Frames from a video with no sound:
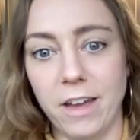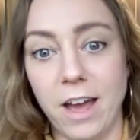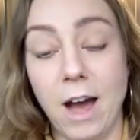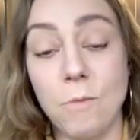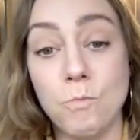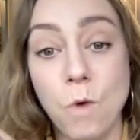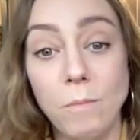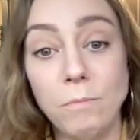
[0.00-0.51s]

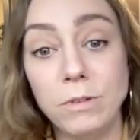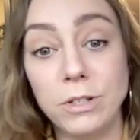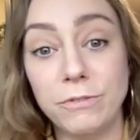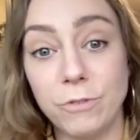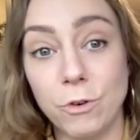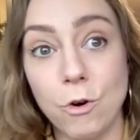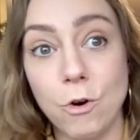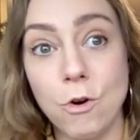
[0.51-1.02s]
And one was
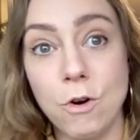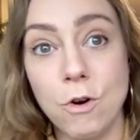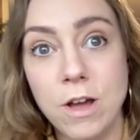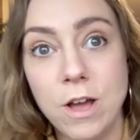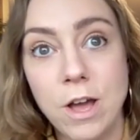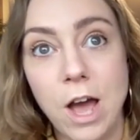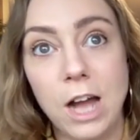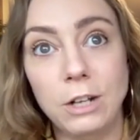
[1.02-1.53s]
for
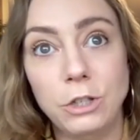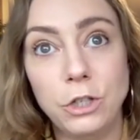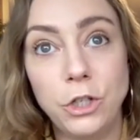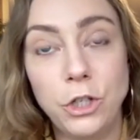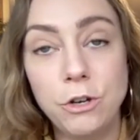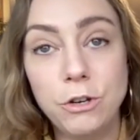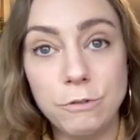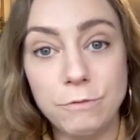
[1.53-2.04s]
a
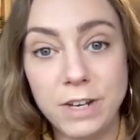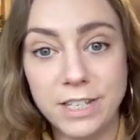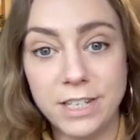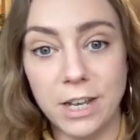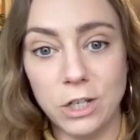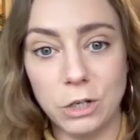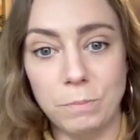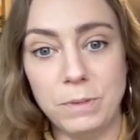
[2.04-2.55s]
junior
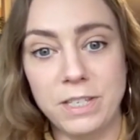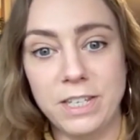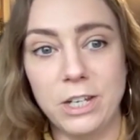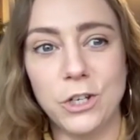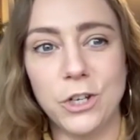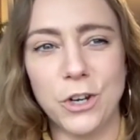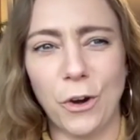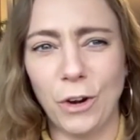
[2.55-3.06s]
researcher
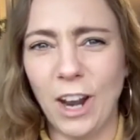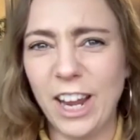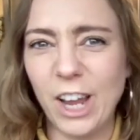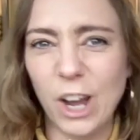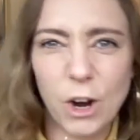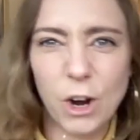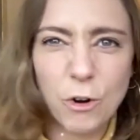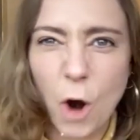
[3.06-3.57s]
position on like
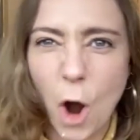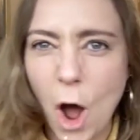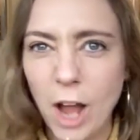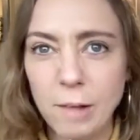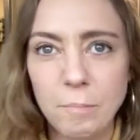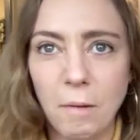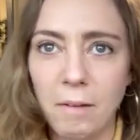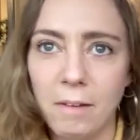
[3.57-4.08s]
a
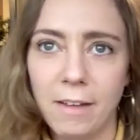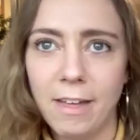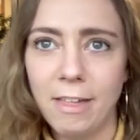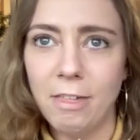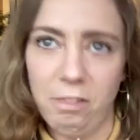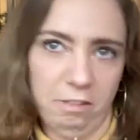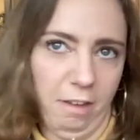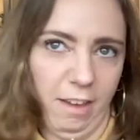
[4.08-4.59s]
crime
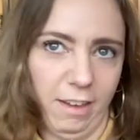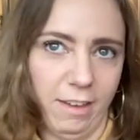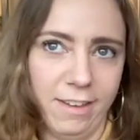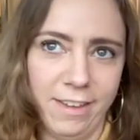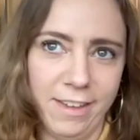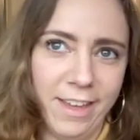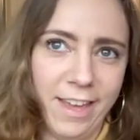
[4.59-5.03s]
thing.